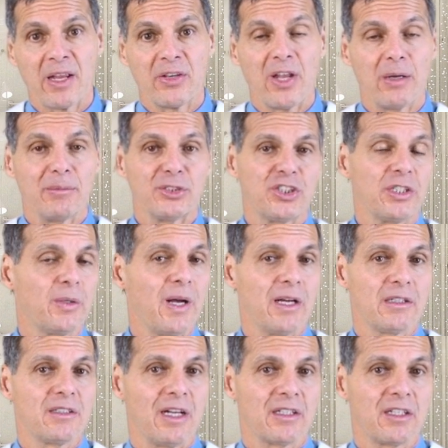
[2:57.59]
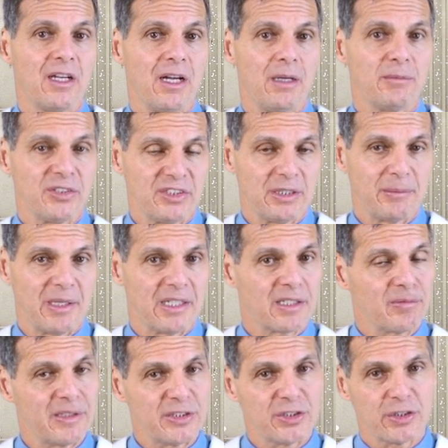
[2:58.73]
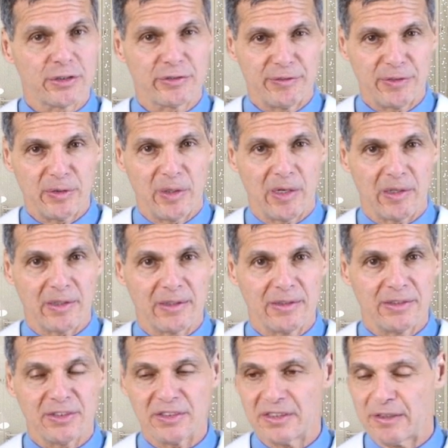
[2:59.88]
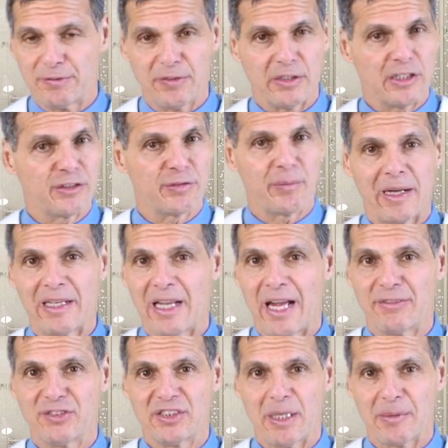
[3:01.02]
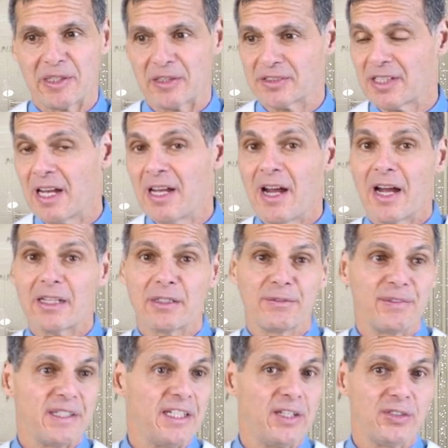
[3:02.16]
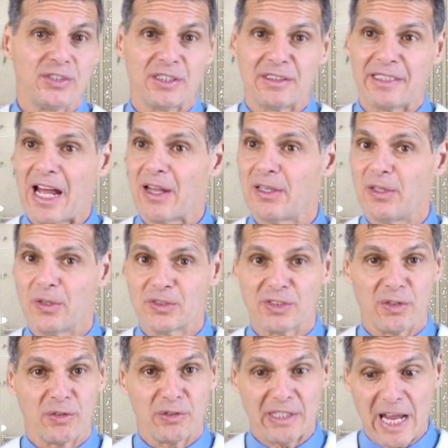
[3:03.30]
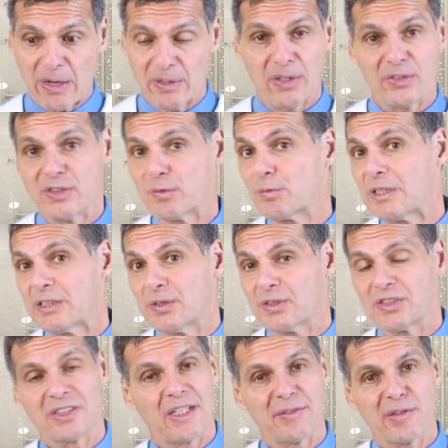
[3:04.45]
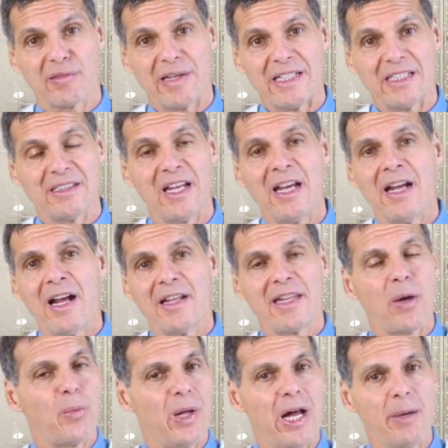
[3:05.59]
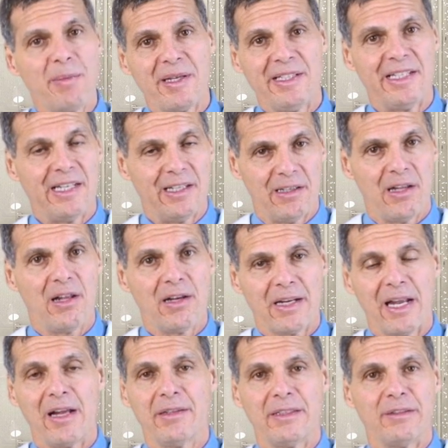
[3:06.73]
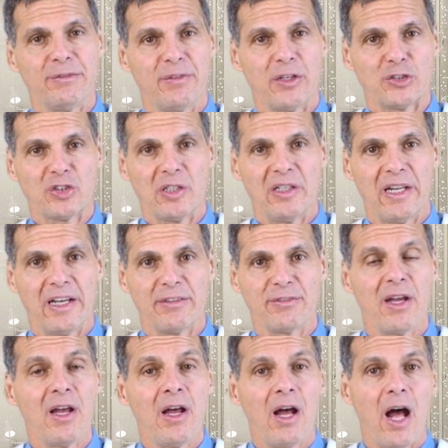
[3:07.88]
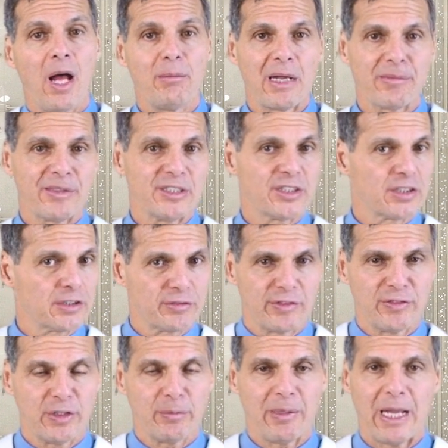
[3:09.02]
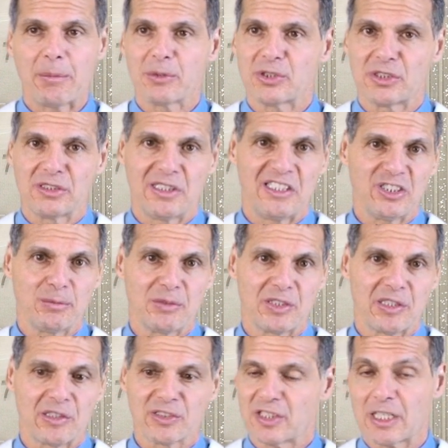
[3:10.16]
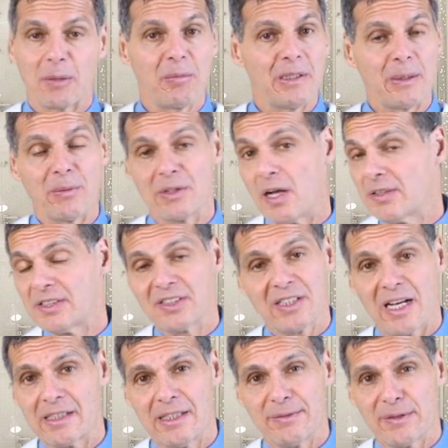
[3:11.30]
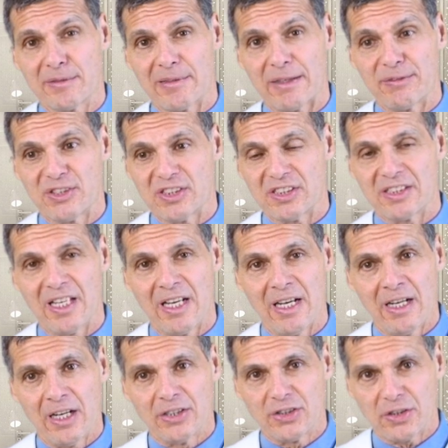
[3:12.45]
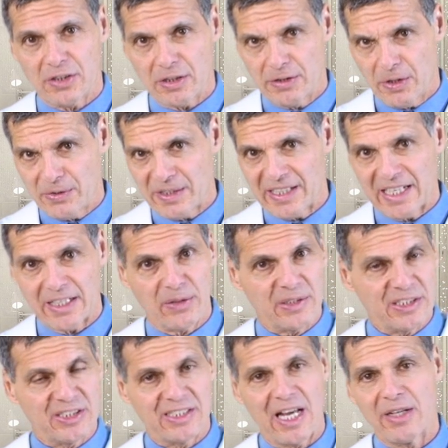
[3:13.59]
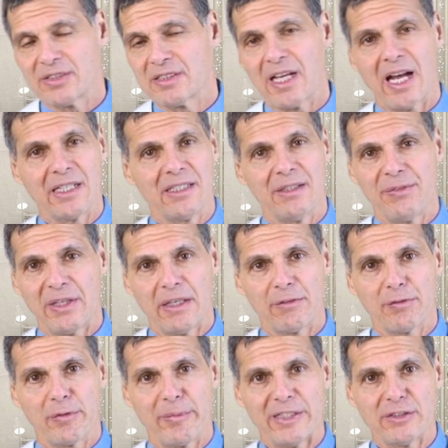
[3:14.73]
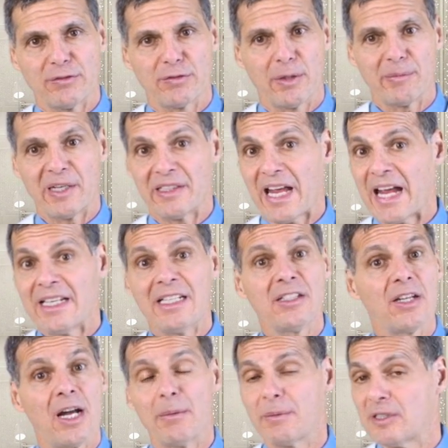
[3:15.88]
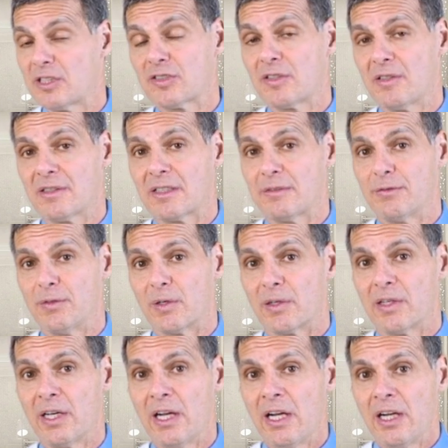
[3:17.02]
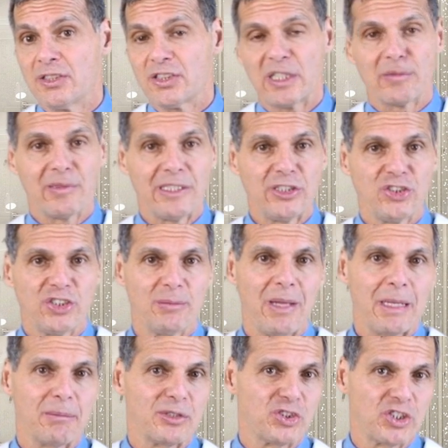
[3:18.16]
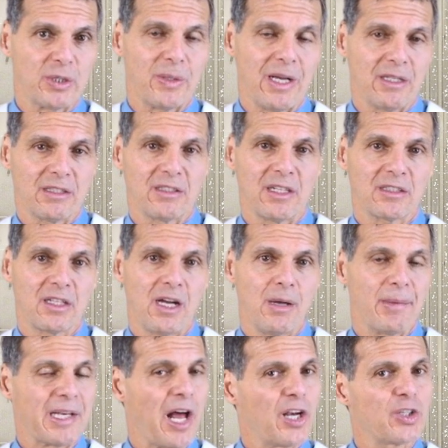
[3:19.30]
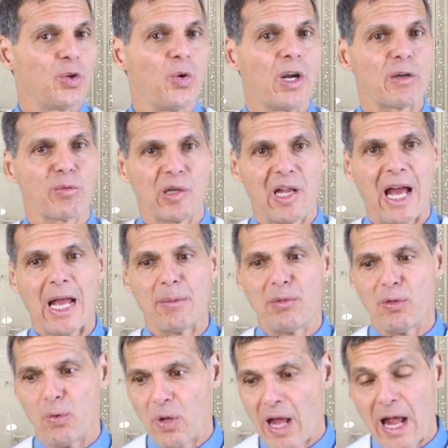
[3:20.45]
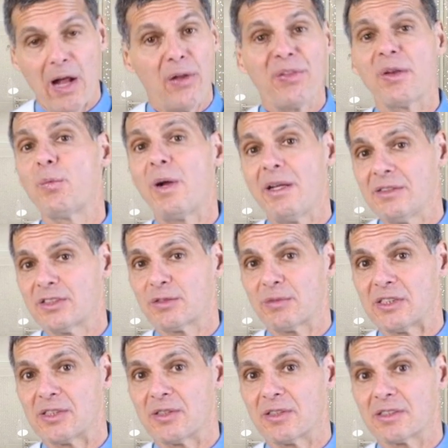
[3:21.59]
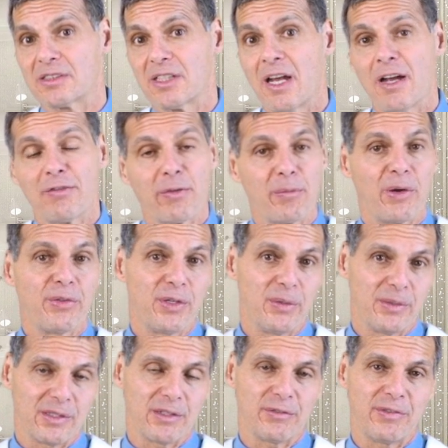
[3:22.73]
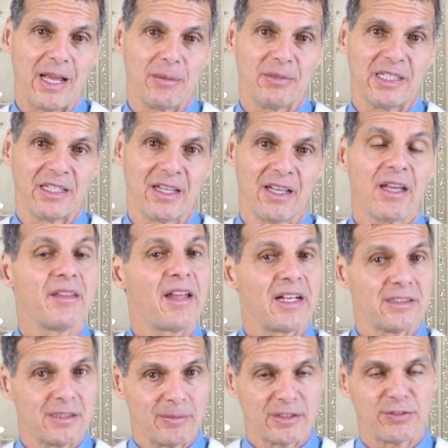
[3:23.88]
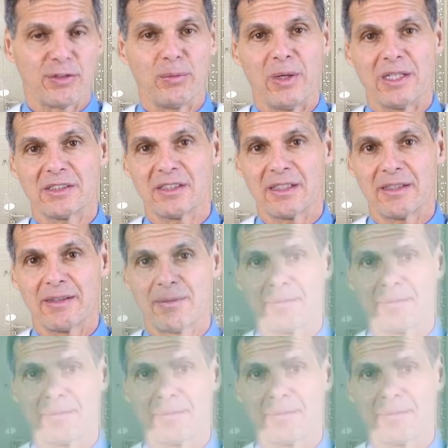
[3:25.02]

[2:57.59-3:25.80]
Now, machinohealth.com, you'll see my other research review articles. You'll see footage my live seminars, other videos and downloads and resources I've created that will help you lead a long, healthy, functional life. All my research review papers and teaching materials are complete with all the scientific references, so you'll know you're getting only sound scientific information from me on any topic that you're looking for. So you really should make machinohealth.com an ongoing, reliable health and wellness resource for both you and your family. Thanks so much for watching.